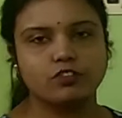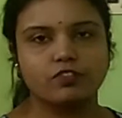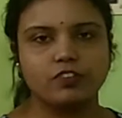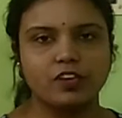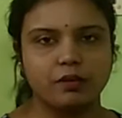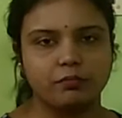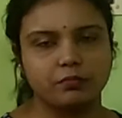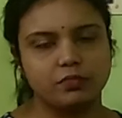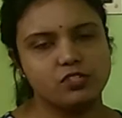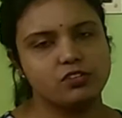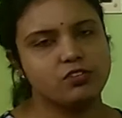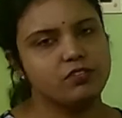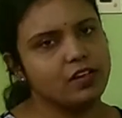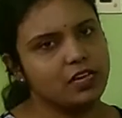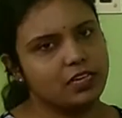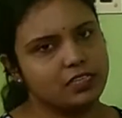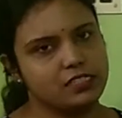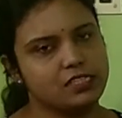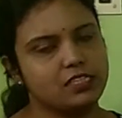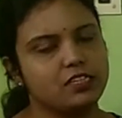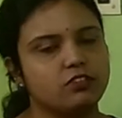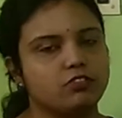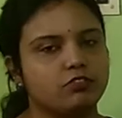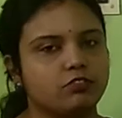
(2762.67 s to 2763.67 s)
of chemistry. I
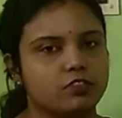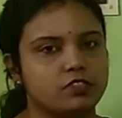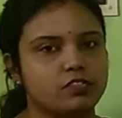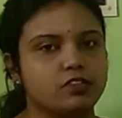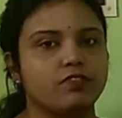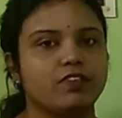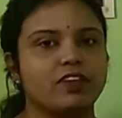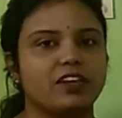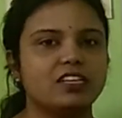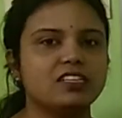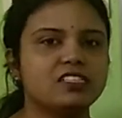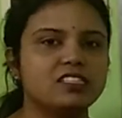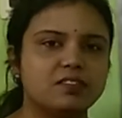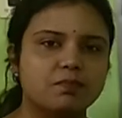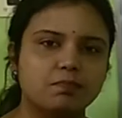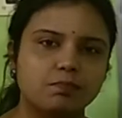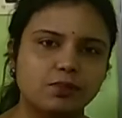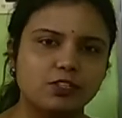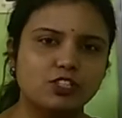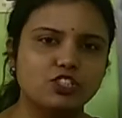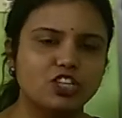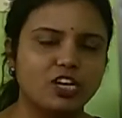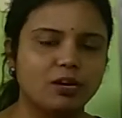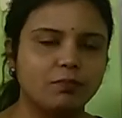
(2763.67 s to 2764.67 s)
said it was a very
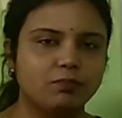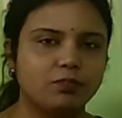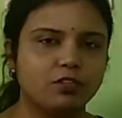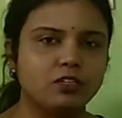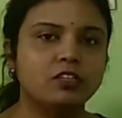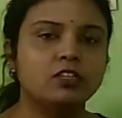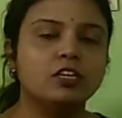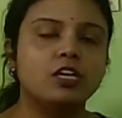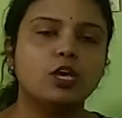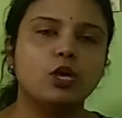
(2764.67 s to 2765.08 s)
simple chapter.